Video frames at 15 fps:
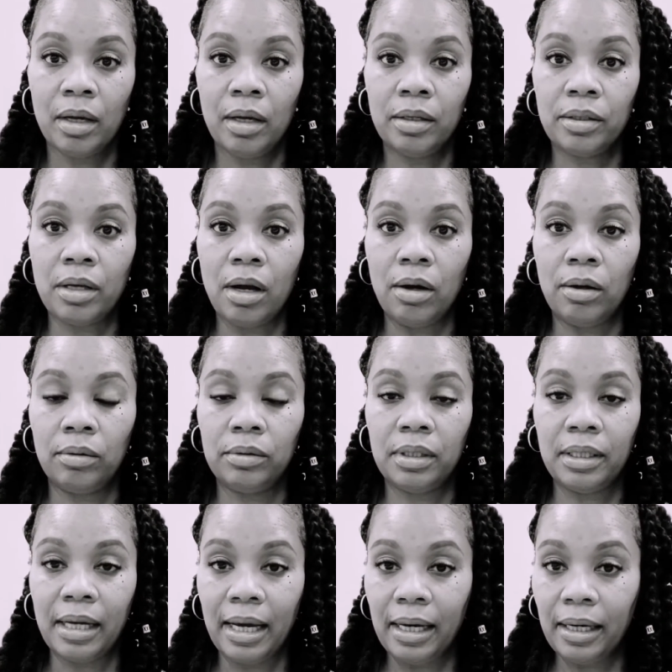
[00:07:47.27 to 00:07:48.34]
So
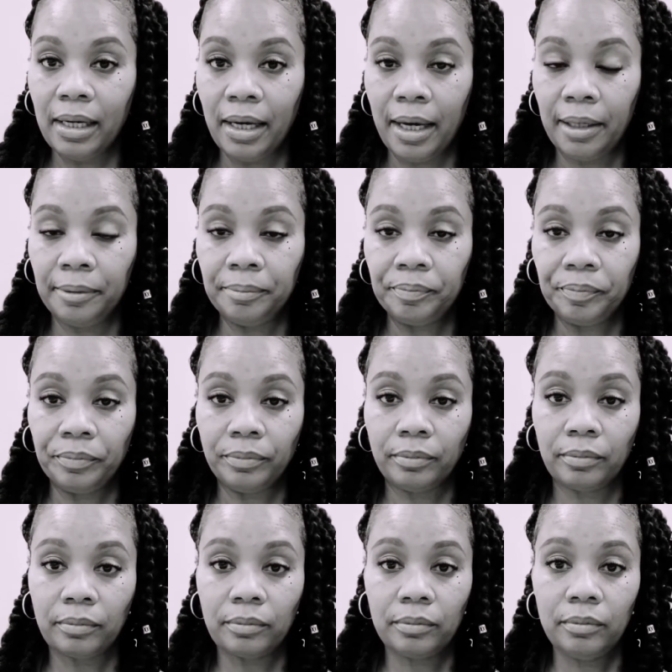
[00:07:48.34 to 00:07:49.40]
today again
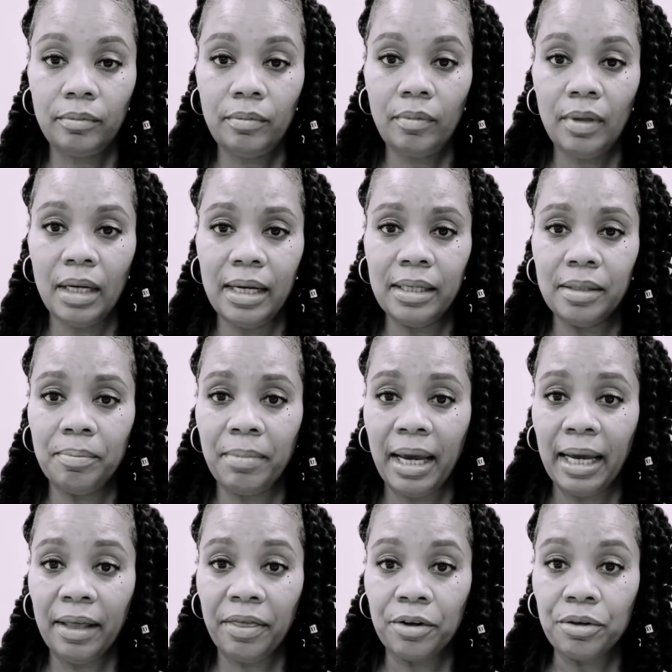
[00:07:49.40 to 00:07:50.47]
is
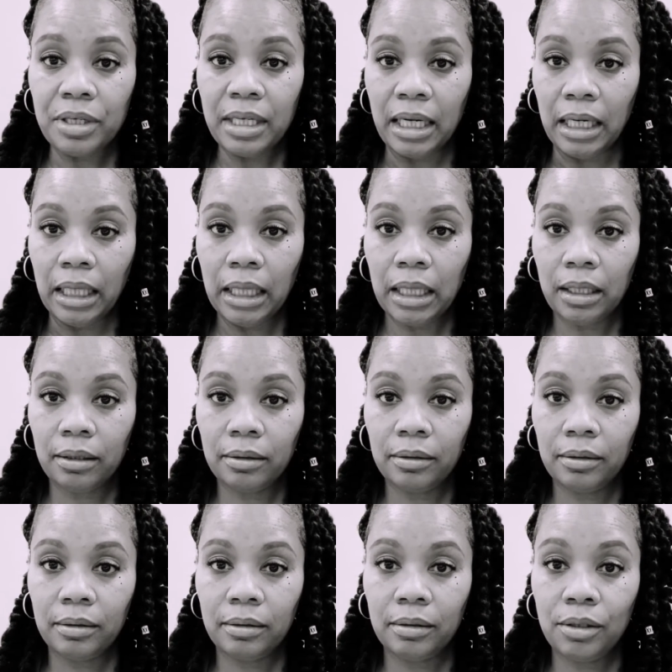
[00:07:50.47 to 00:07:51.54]
May 13th,
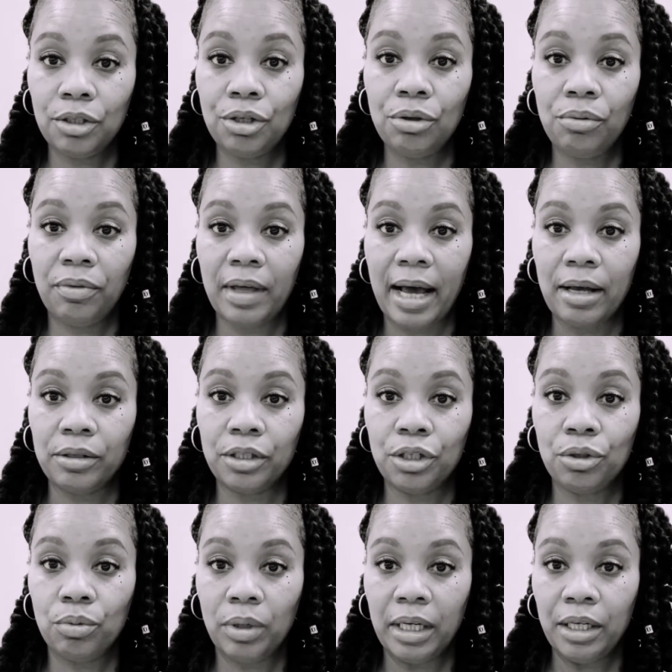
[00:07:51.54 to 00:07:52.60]

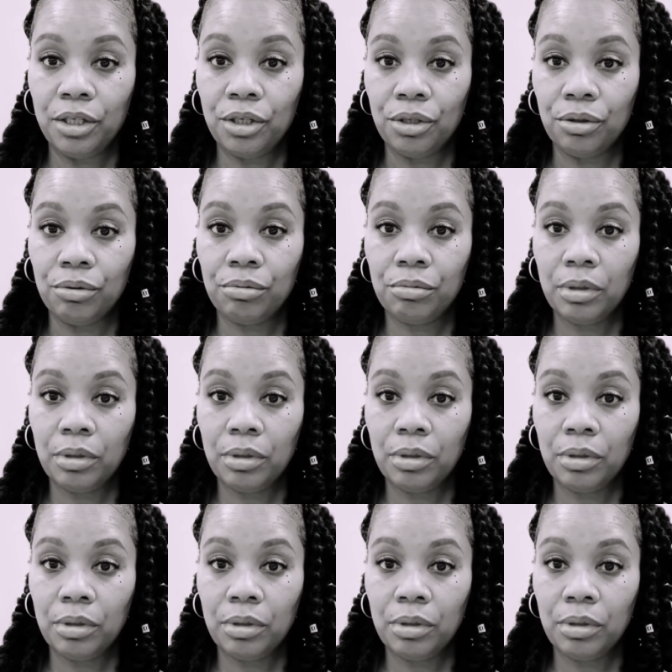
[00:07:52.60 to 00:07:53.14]
2022.